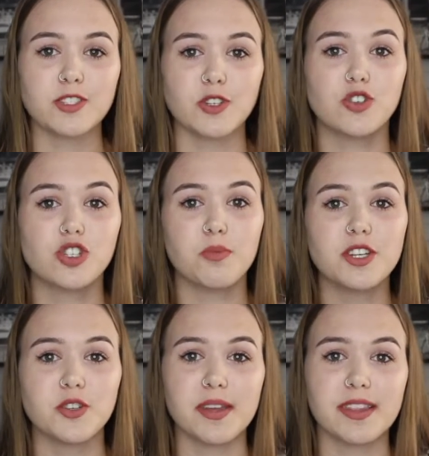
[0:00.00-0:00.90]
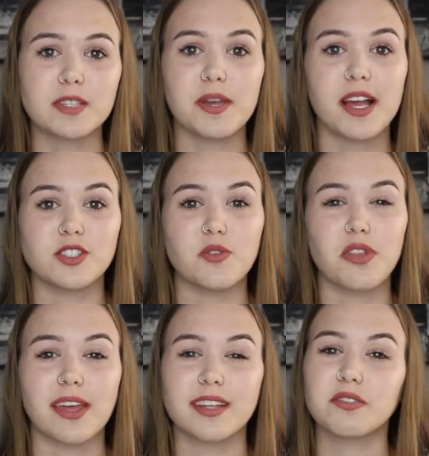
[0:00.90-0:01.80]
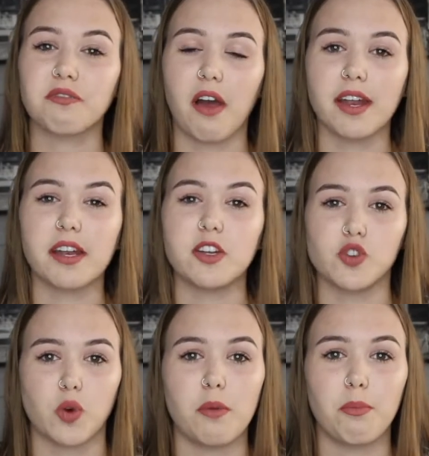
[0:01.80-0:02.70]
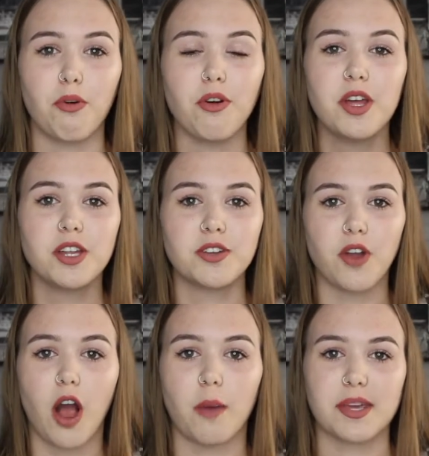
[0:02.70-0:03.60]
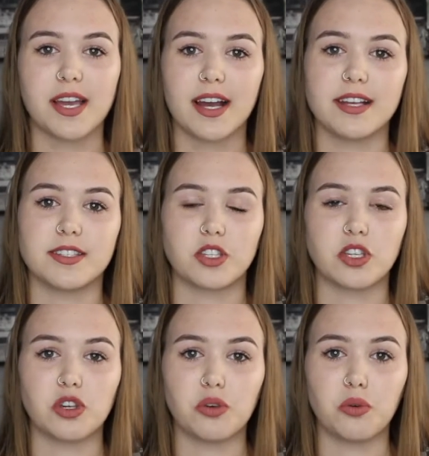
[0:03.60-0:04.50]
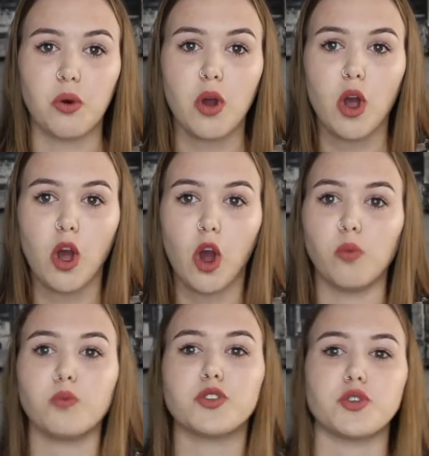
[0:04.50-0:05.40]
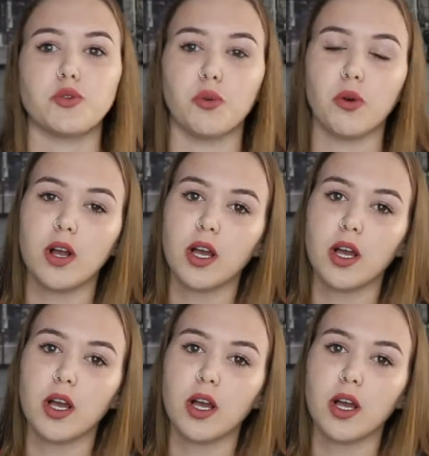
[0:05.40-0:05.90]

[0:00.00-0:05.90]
So you should be doing this because you think it's fun and enjoyable, not because you hope to